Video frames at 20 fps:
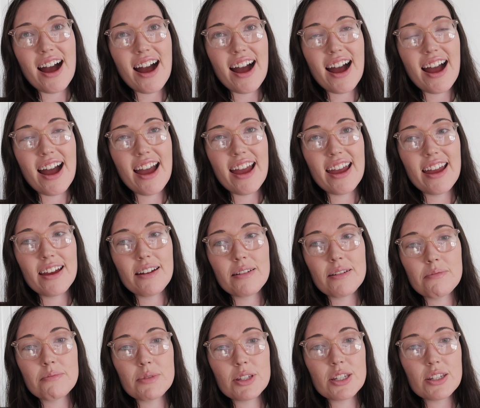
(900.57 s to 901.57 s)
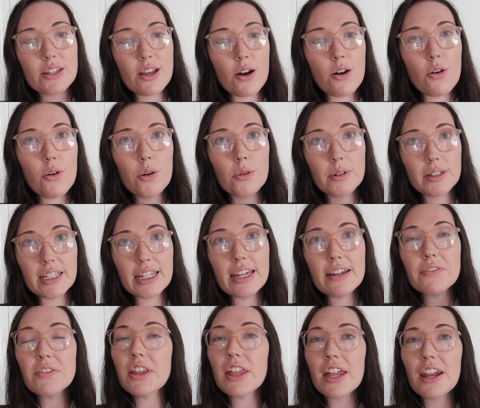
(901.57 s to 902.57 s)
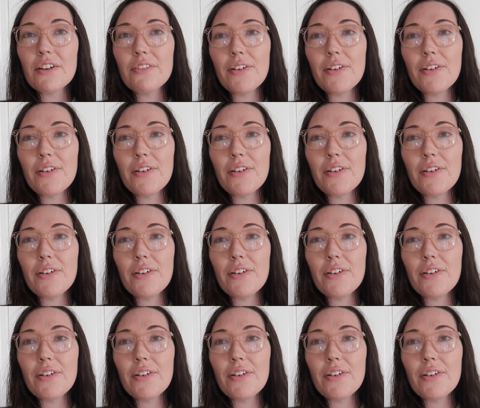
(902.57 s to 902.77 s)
I am so relieved that I